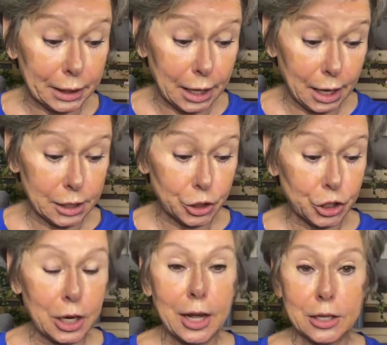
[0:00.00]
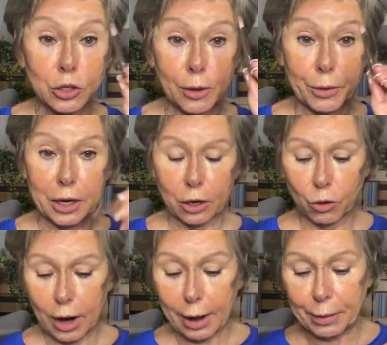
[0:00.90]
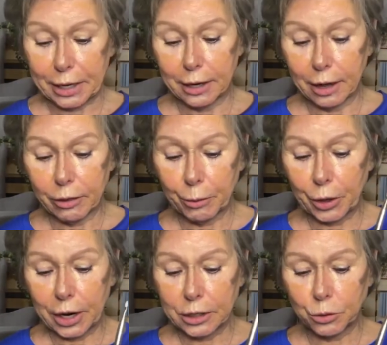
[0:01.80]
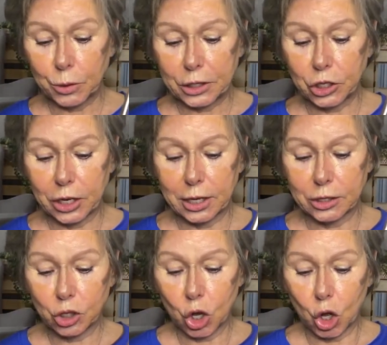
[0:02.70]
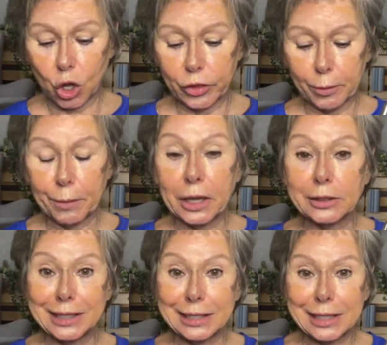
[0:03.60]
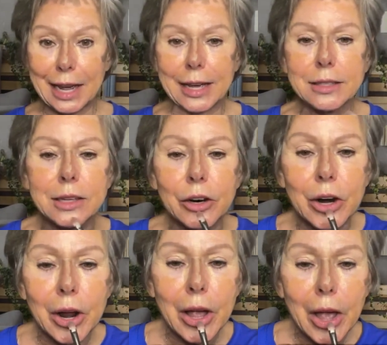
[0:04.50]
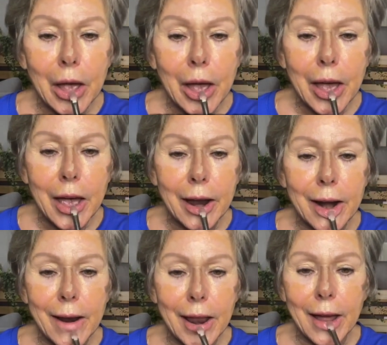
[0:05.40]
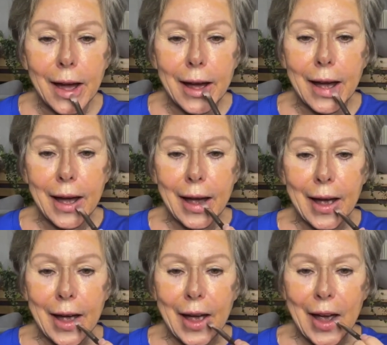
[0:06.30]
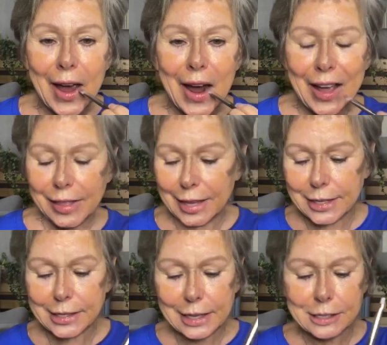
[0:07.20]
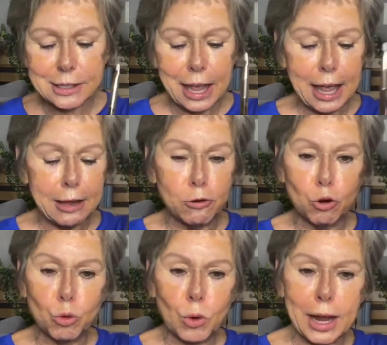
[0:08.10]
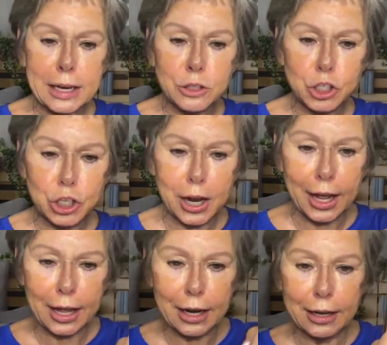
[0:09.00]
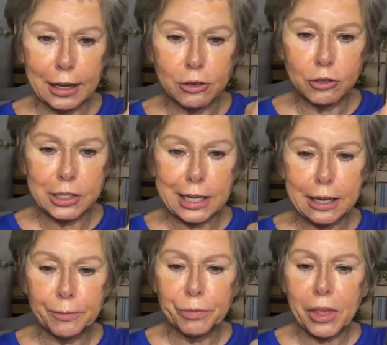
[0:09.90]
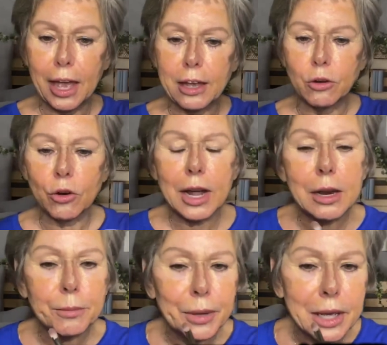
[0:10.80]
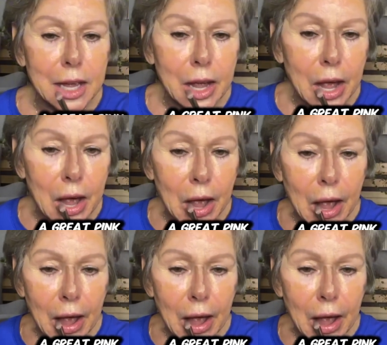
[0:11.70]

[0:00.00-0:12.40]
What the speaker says: blush. So I'm going to grab another brush, which is called the Multitasker. And look, this is a great shade. Can you see it? A great pink.